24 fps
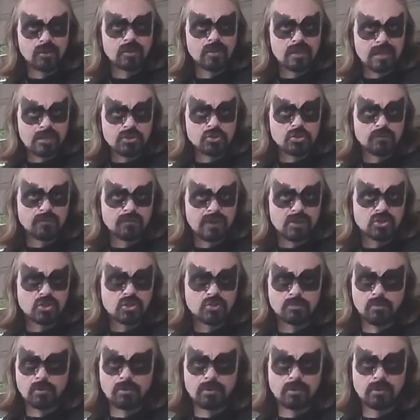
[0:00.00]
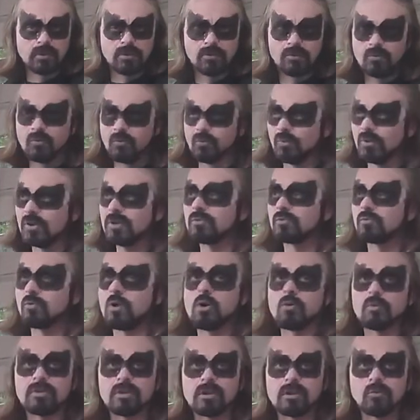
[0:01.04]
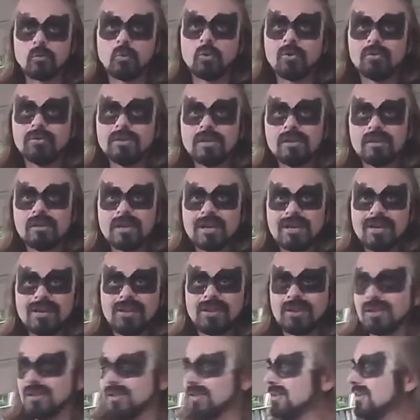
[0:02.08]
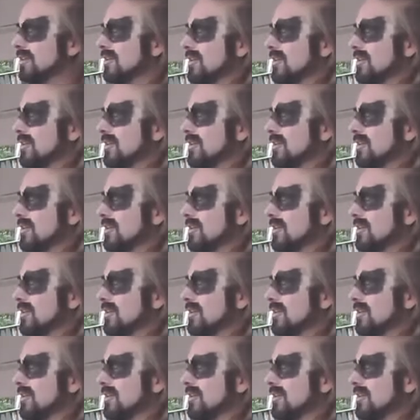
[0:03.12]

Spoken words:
you to eat your vegetables. What is wrong with this world these days?